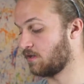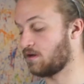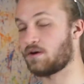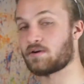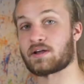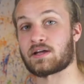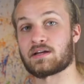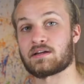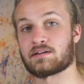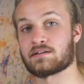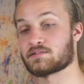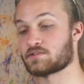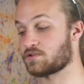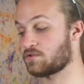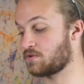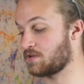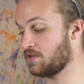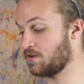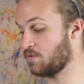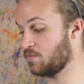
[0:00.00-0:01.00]
Okay,
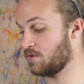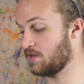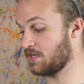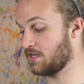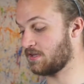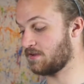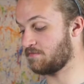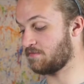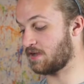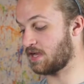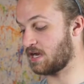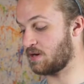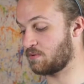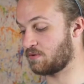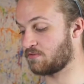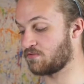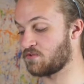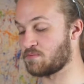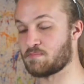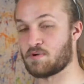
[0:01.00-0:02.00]
so here we have
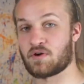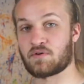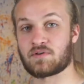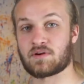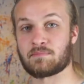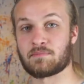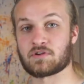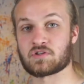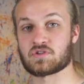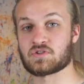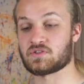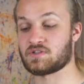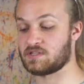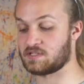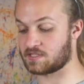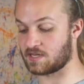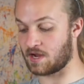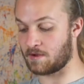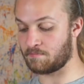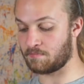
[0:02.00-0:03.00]
our remote emergency
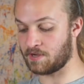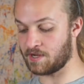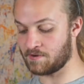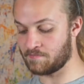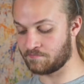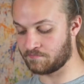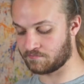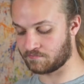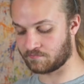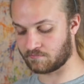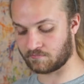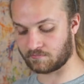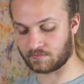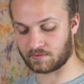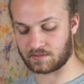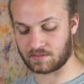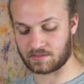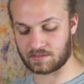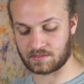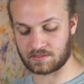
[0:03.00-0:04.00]
stop button.
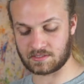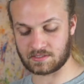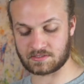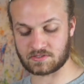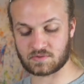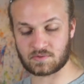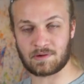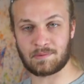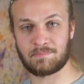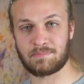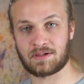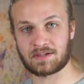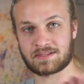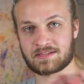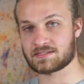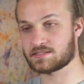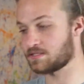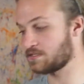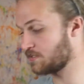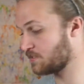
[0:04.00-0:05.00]
And so I'll plug
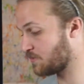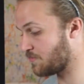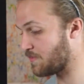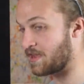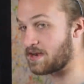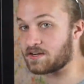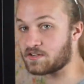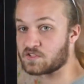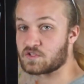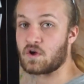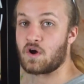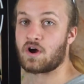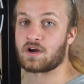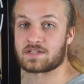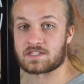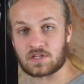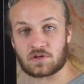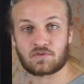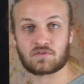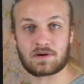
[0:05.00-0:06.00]
this into that
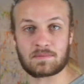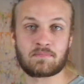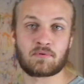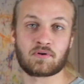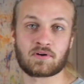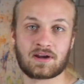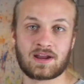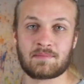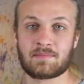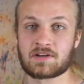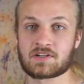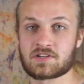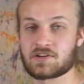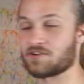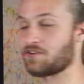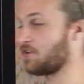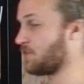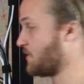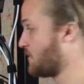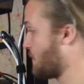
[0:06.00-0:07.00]
auxiliary port I mentioned
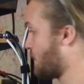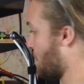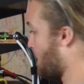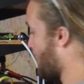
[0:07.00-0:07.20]
earlier.